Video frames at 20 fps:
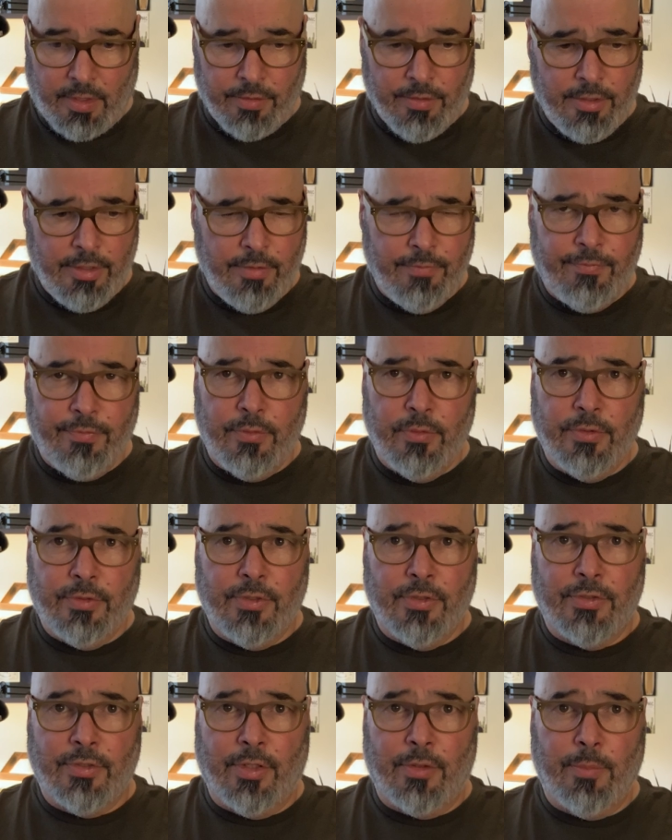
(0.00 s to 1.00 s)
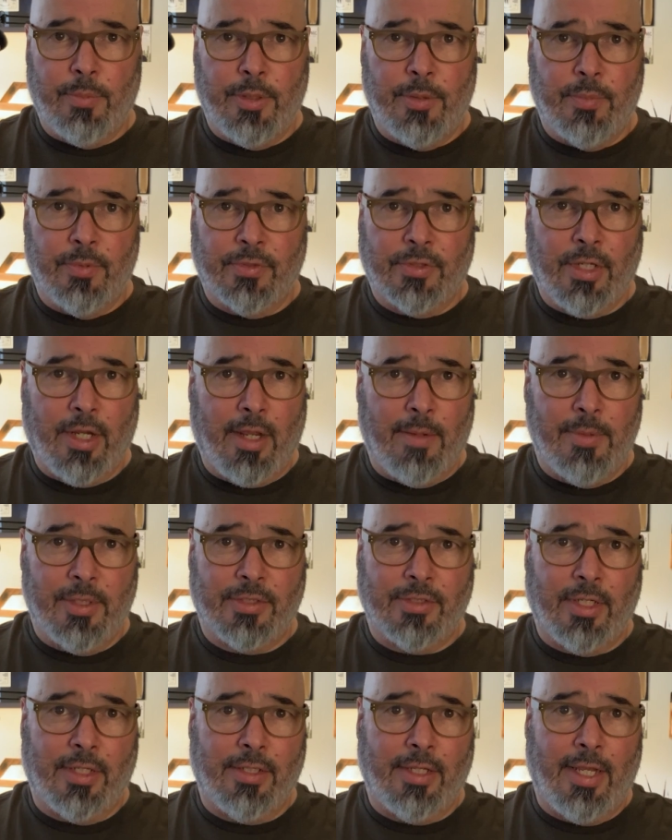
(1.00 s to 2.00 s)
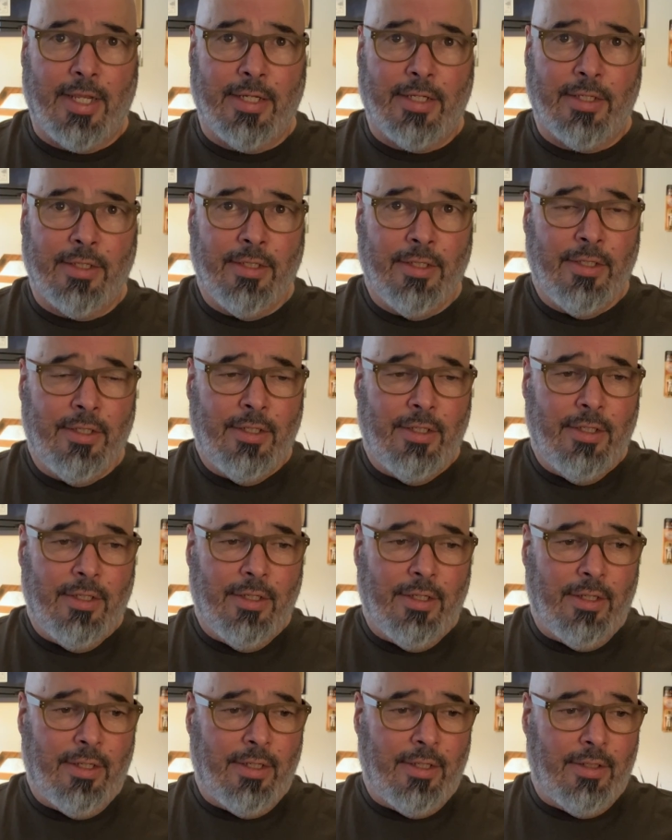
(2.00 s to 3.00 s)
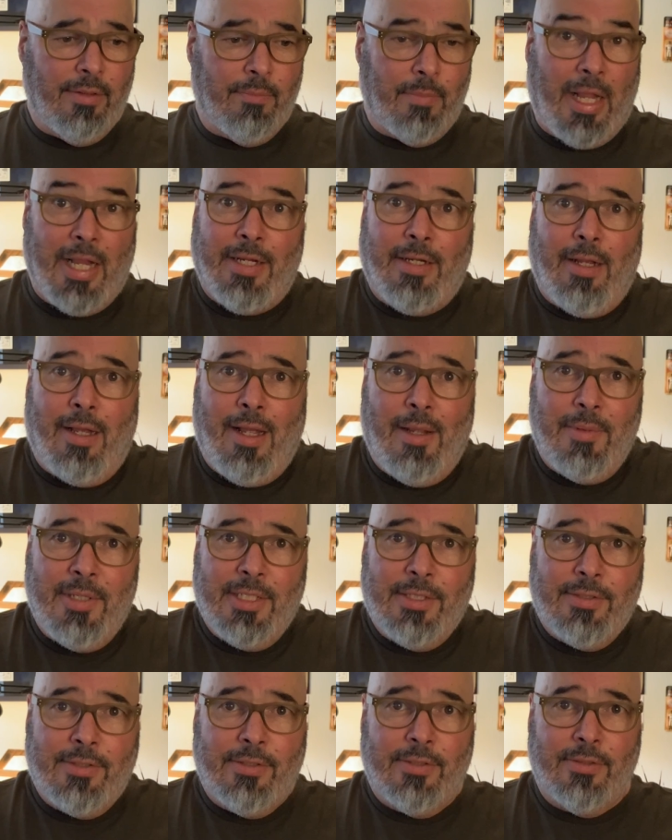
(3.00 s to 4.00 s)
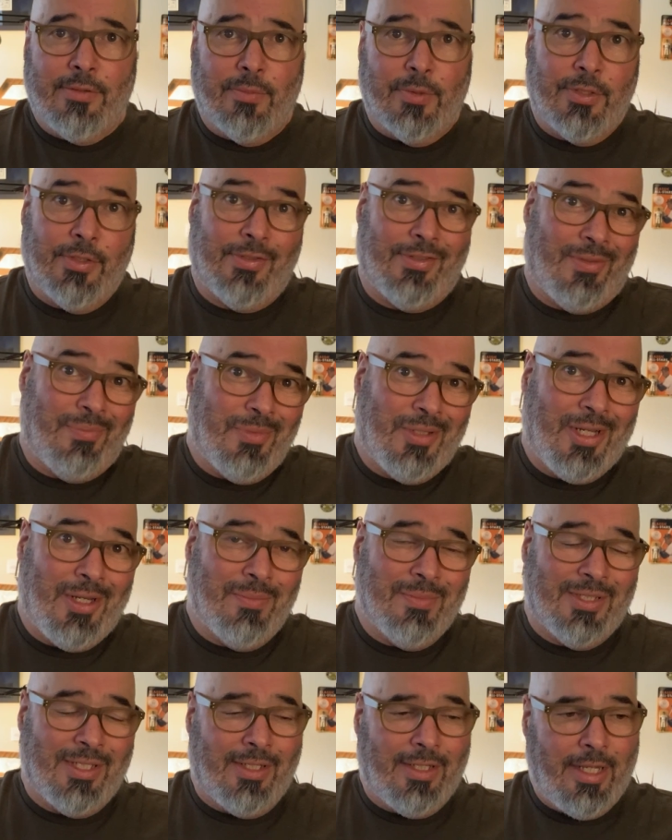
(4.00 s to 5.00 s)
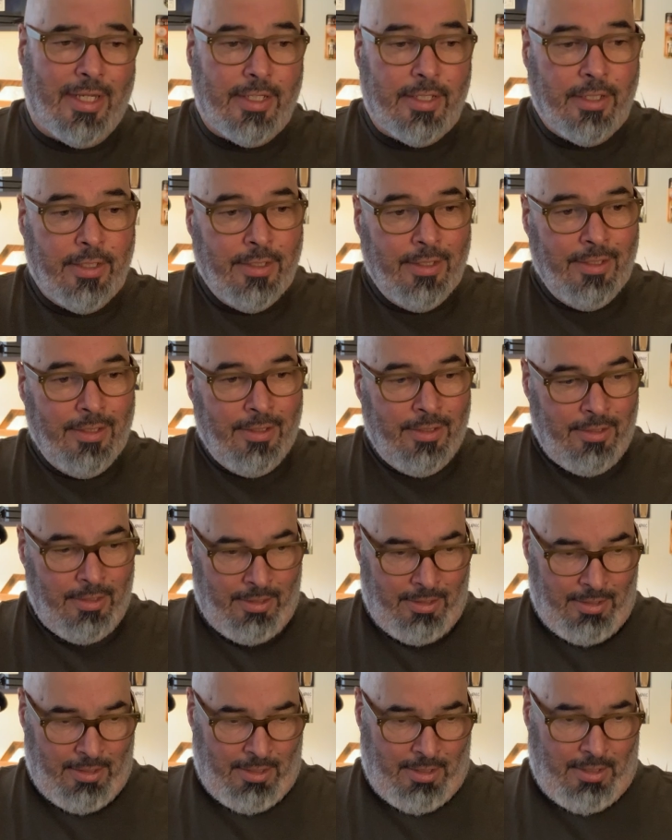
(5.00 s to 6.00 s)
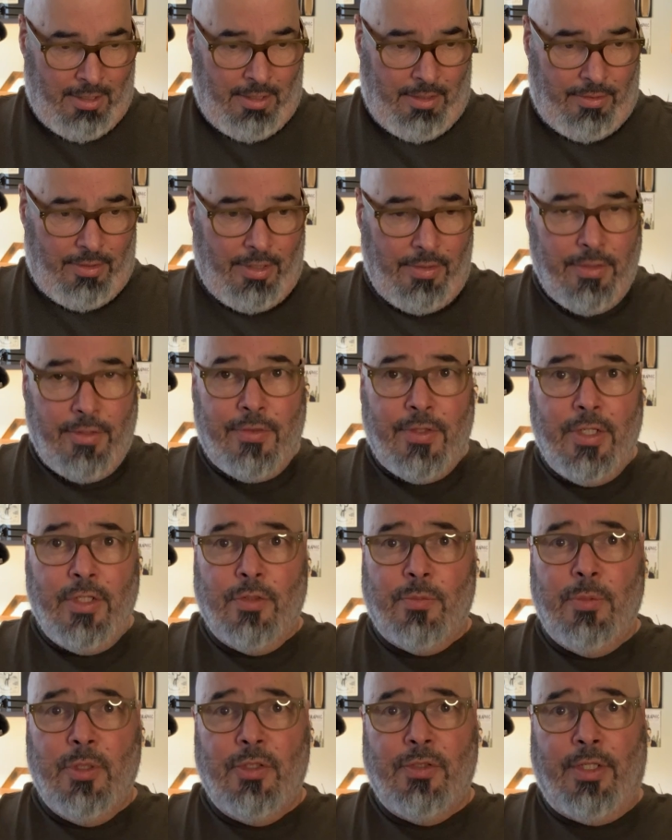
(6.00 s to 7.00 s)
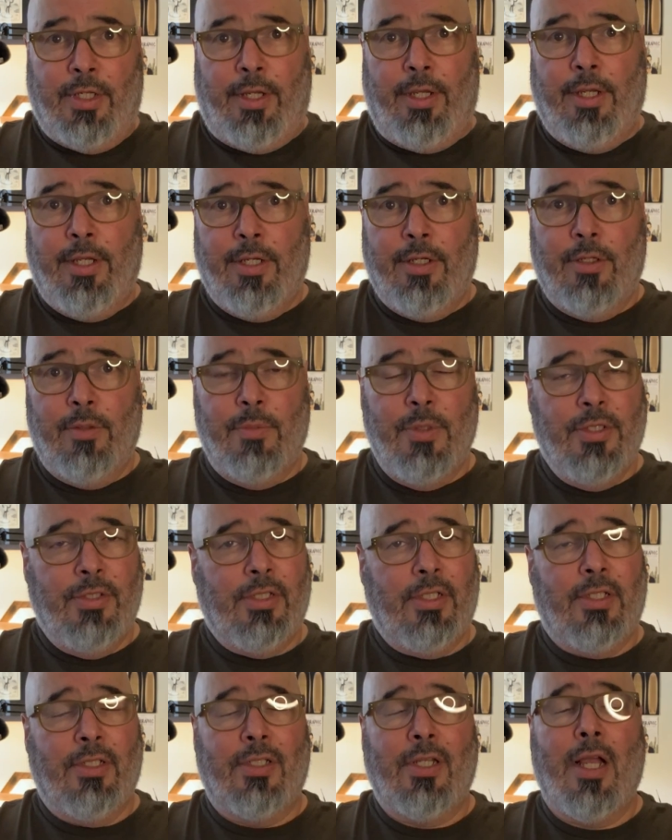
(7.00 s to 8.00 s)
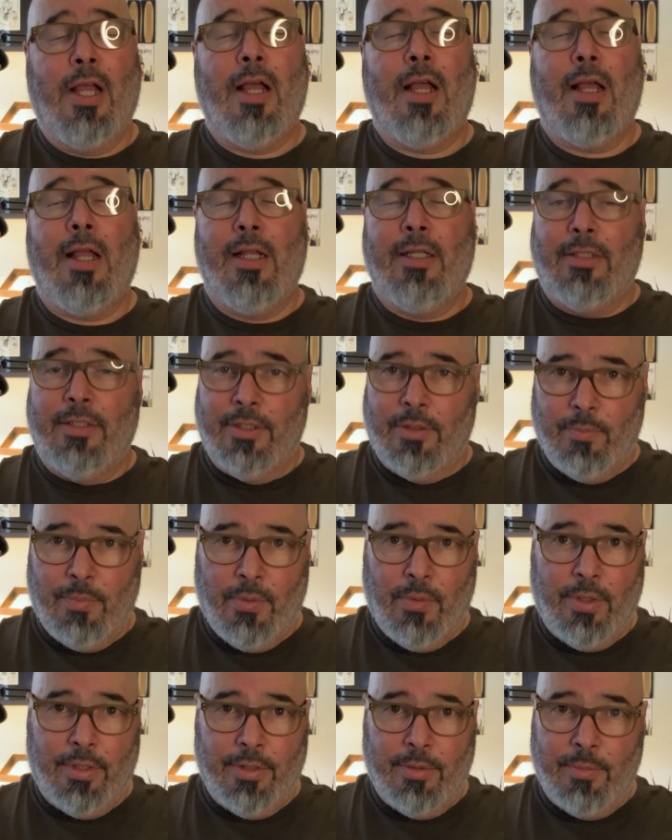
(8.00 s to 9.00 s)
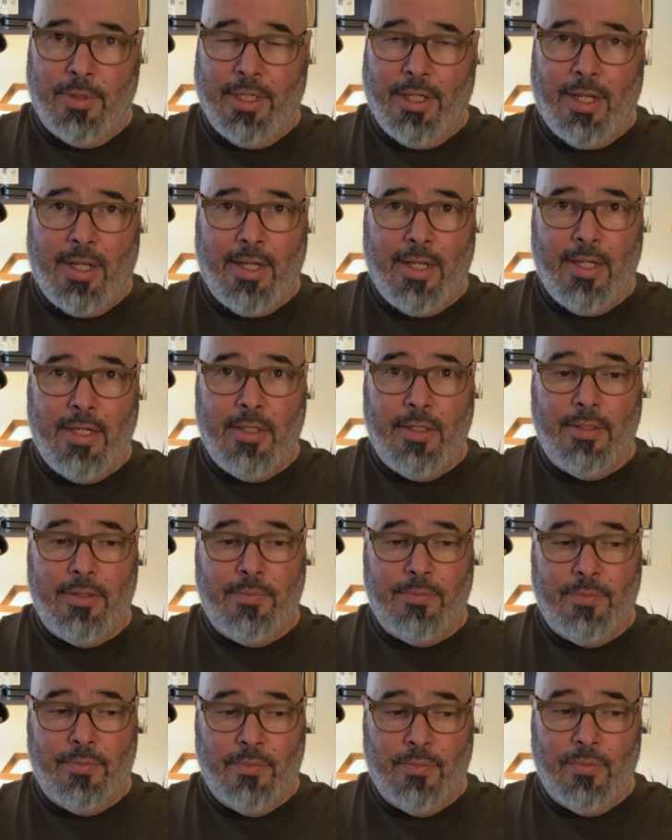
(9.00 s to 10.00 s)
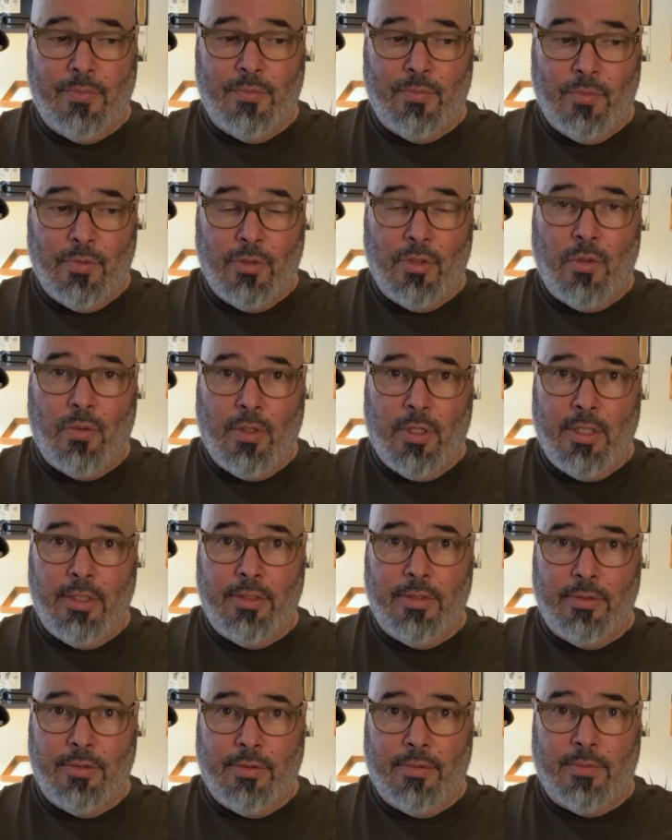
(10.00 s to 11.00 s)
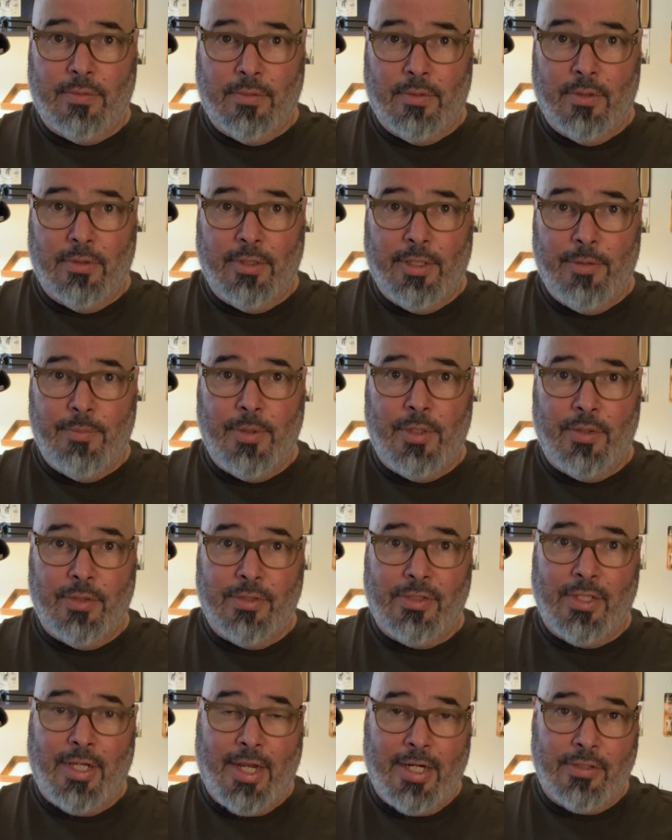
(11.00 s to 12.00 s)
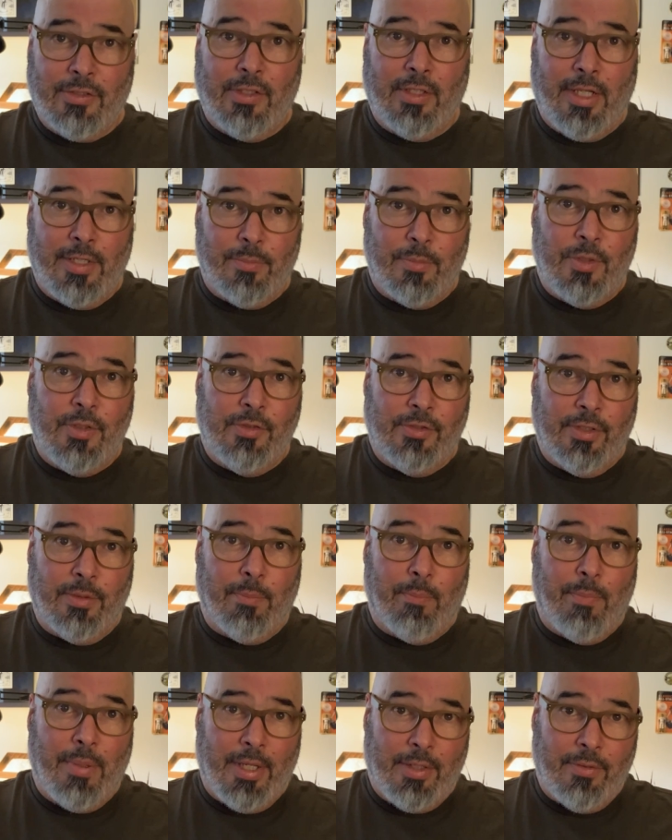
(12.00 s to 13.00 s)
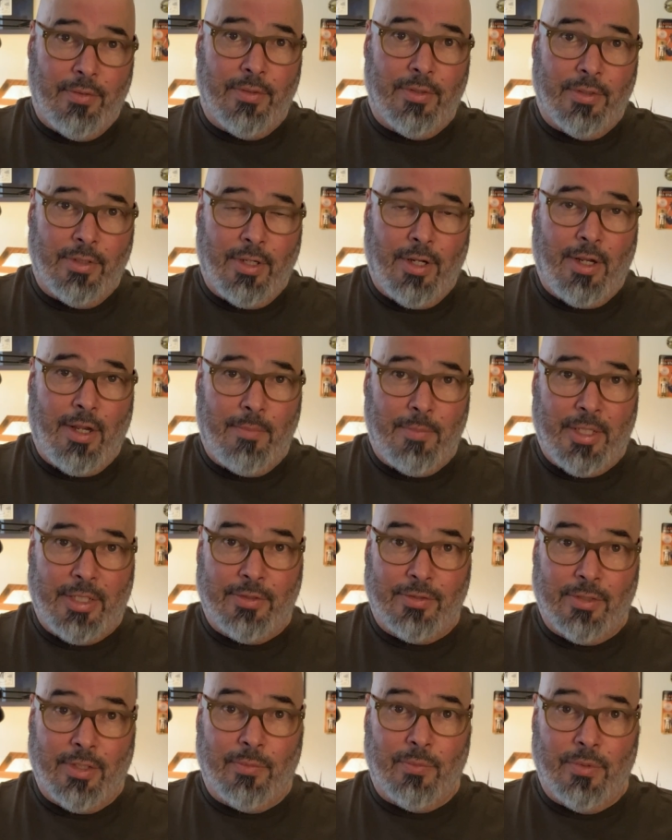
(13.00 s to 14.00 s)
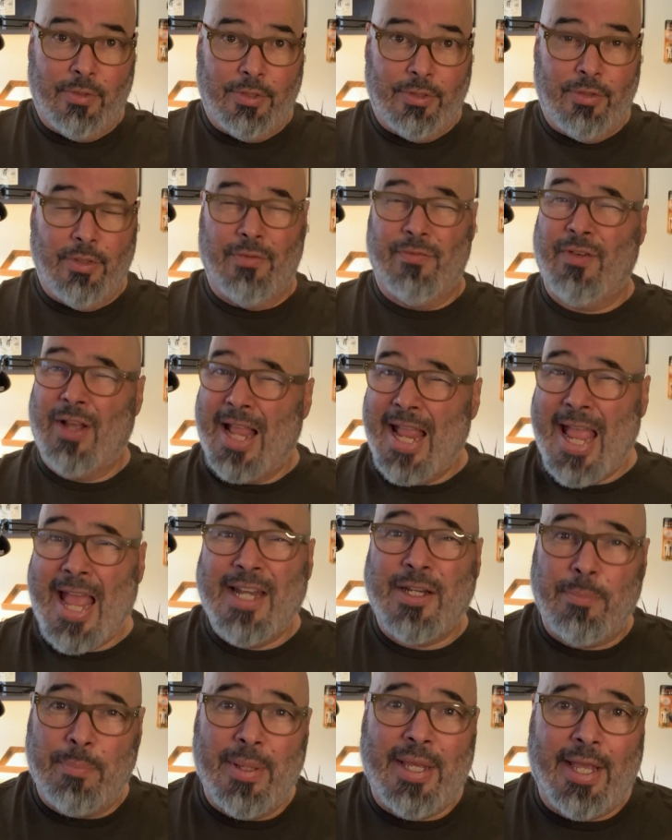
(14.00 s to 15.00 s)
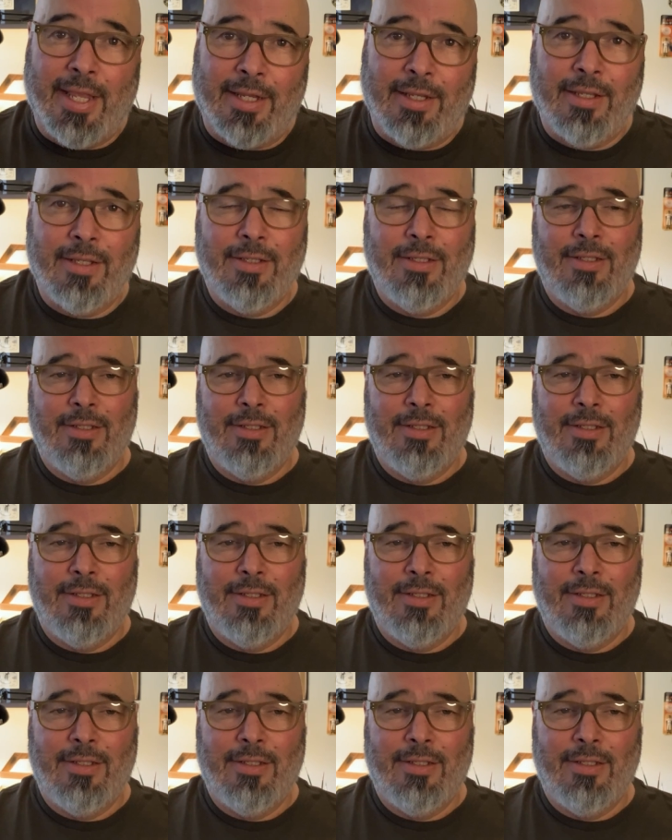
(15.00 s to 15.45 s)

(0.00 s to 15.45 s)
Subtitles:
the influences, other people's comics I like, my comics, which sometimes I like. The other thing is music. Music is highly important to me. I will go on the limb here and say I actually like music better than comics. I really do. If I had to pick,